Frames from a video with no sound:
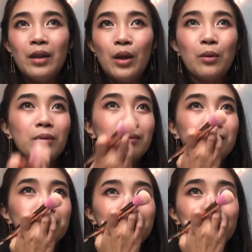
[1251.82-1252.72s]
Ew.
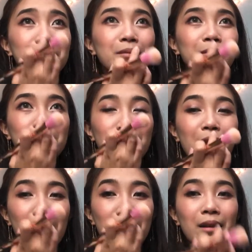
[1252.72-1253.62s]

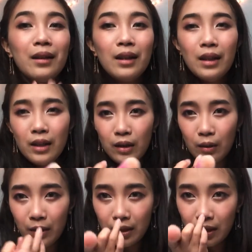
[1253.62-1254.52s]
Okay.
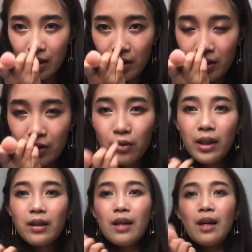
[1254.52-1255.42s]
Going to
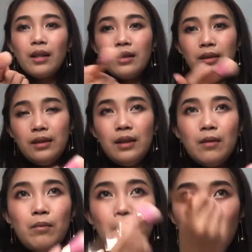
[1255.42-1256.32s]
concentrate that in
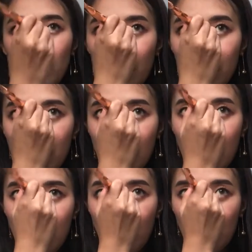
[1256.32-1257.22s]
the middlemost
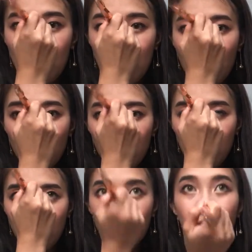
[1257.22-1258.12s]
and up here.
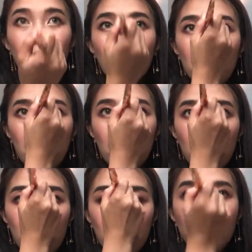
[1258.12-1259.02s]

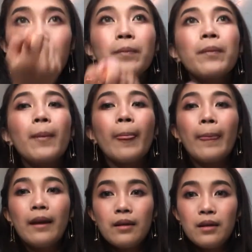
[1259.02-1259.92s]

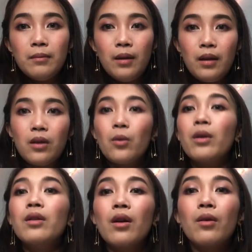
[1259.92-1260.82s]
To make
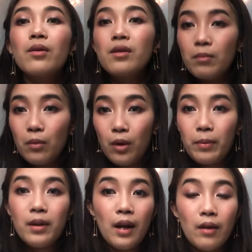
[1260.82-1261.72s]
your nose more
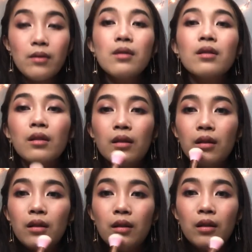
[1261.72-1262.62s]
pronounced.
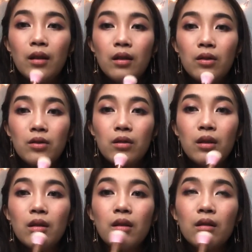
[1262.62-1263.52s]
And then your
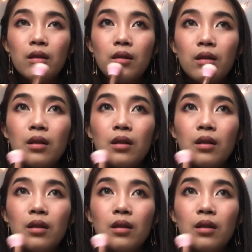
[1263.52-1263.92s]
chin.